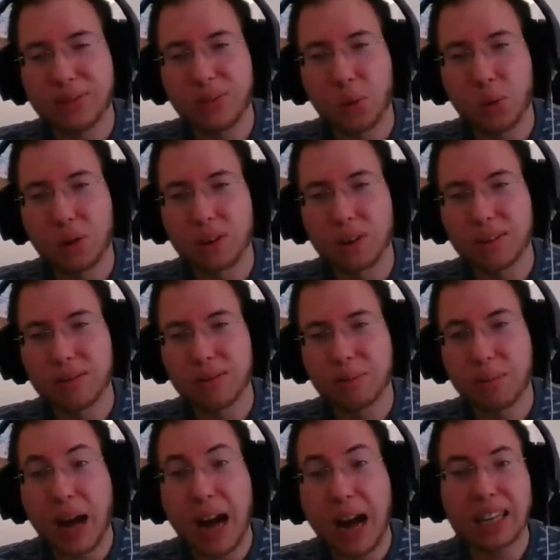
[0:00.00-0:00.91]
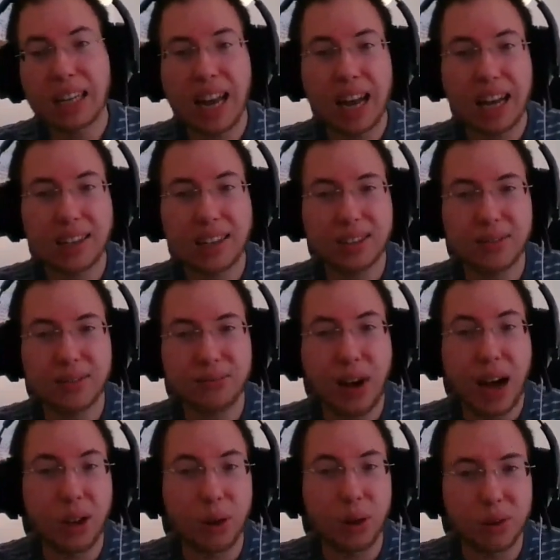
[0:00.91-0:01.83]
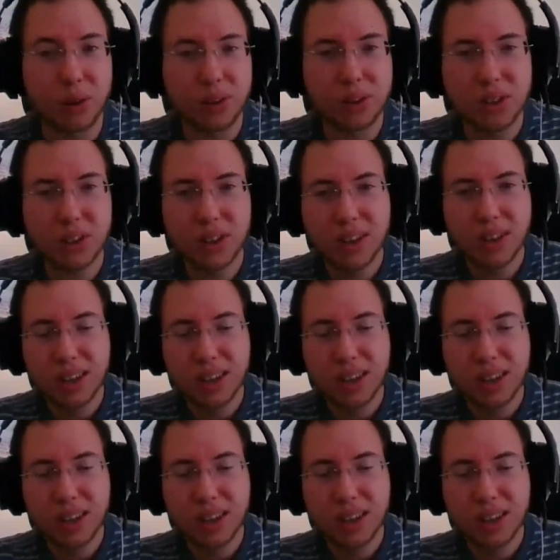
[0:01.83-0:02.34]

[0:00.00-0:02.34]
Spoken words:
for podcast followers